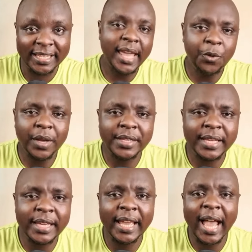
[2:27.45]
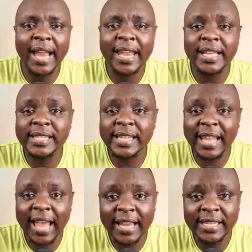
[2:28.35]
Equity had a
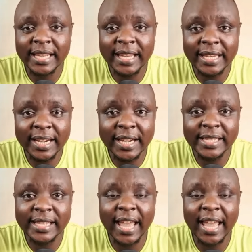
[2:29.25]
slight increase